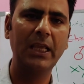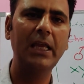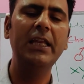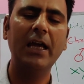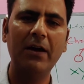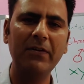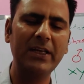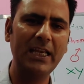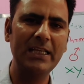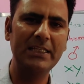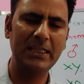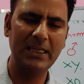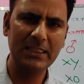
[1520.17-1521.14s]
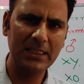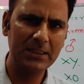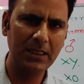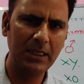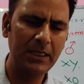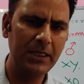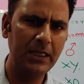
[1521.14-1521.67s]
In our case, is
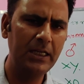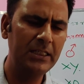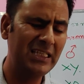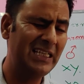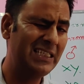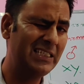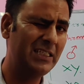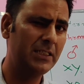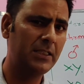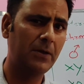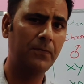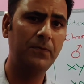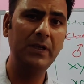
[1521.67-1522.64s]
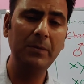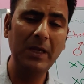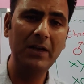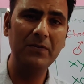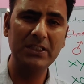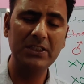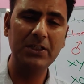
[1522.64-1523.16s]
this the
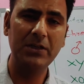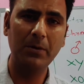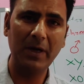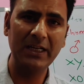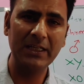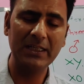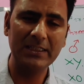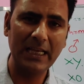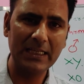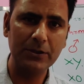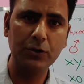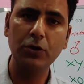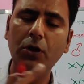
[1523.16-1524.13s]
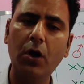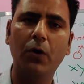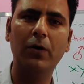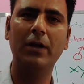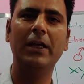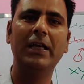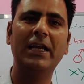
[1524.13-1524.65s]
female which is determining the sex?
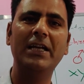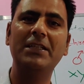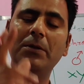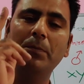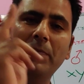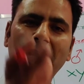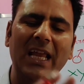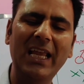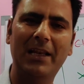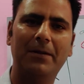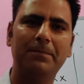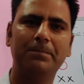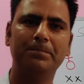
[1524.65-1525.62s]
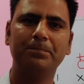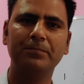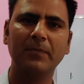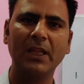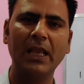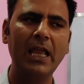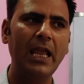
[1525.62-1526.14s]
No, it is the male.
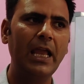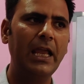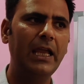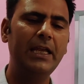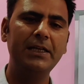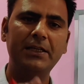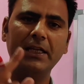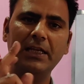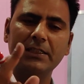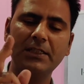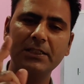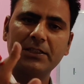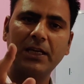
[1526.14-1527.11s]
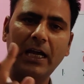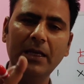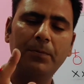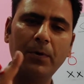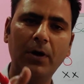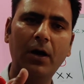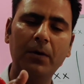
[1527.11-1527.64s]
It is the
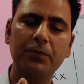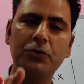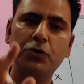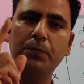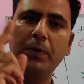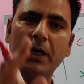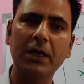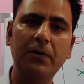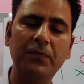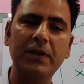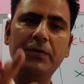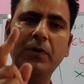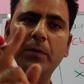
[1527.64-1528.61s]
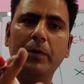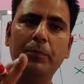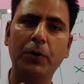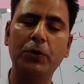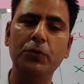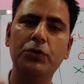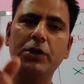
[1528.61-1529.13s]
type of sperm which will be
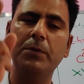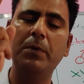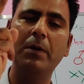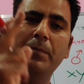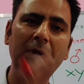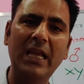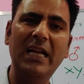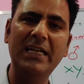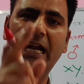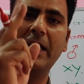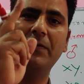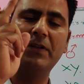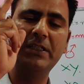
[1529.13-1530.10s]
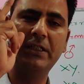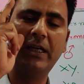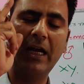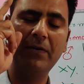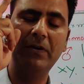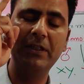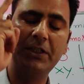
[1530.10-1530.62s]
produced by male that
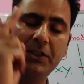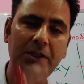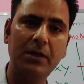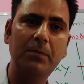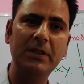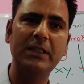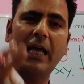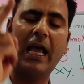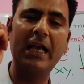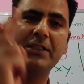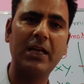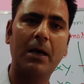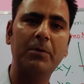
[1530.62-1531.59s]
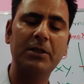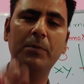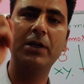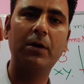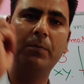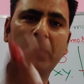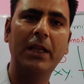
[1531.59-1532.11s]
will determine the
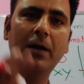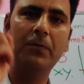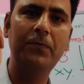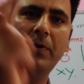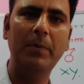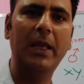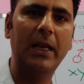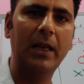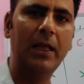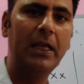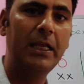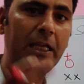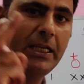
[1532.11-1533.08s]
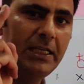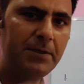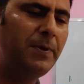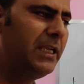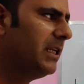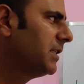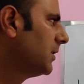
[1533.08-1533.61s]
establishment of male or female. It
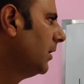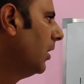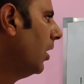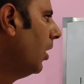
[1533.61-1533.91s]
means